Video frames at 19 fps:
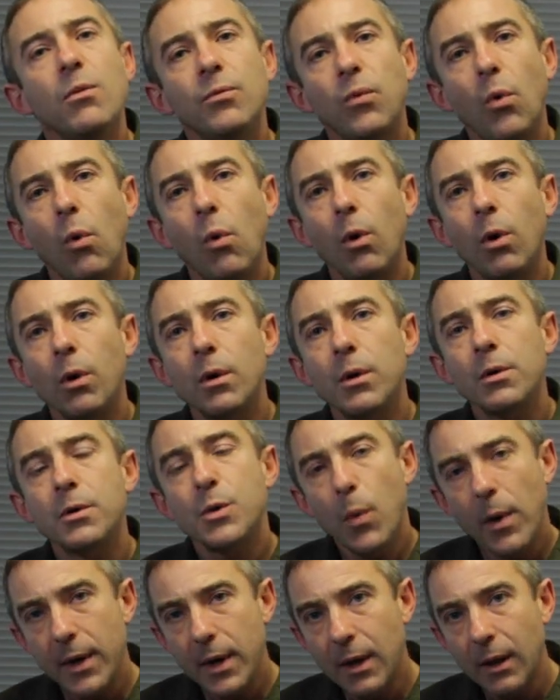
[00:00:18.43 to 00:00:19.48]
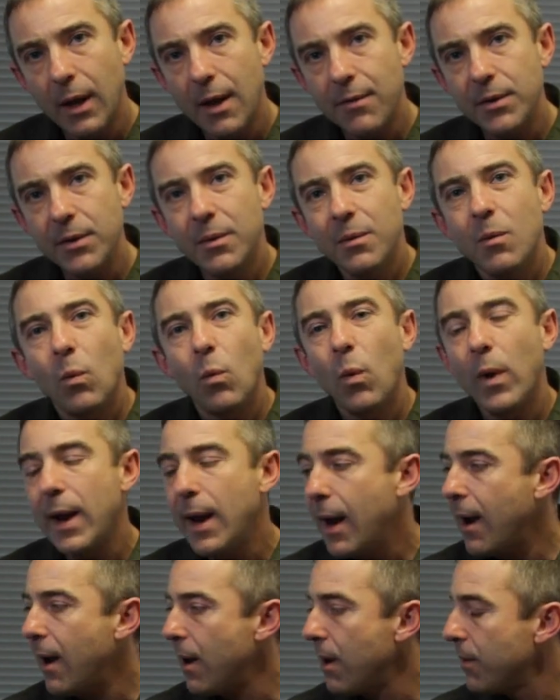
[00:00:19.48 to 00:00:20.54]
For 2011,
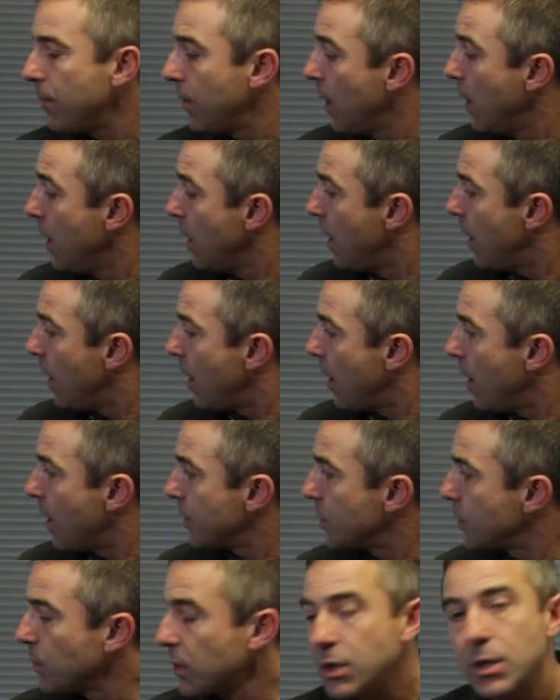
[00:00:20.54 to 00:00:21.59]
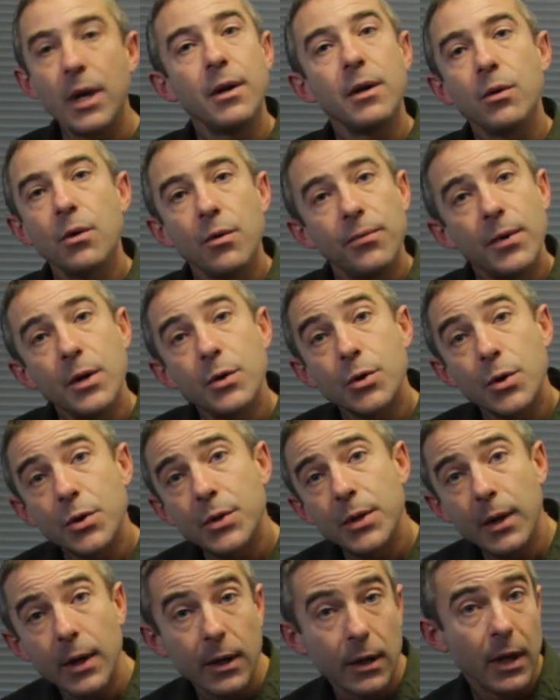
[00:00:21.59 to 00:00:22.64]
we have uh, some exciting new
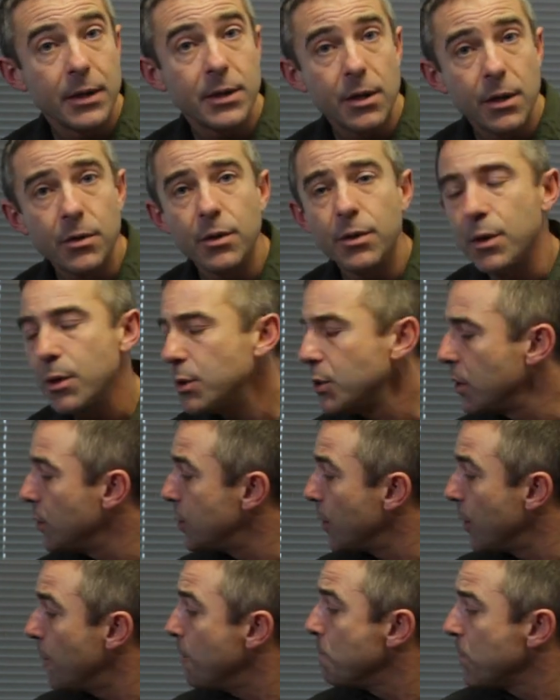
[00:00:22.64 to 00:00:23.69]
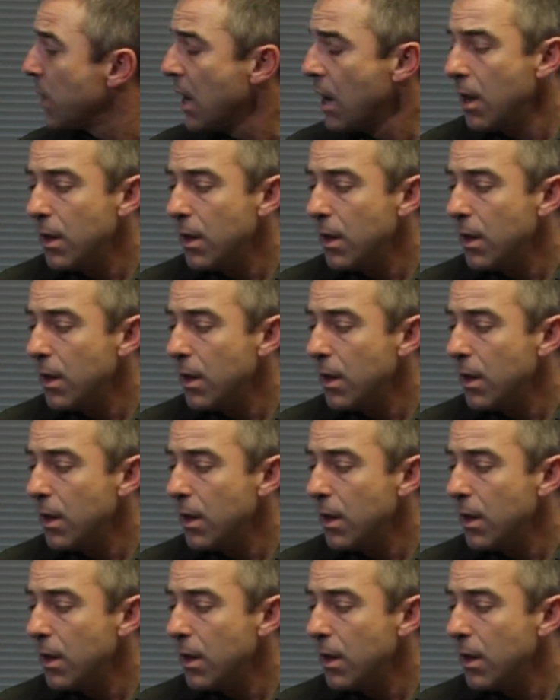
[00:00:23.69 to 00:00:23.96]
features that I'd like to introduce you to.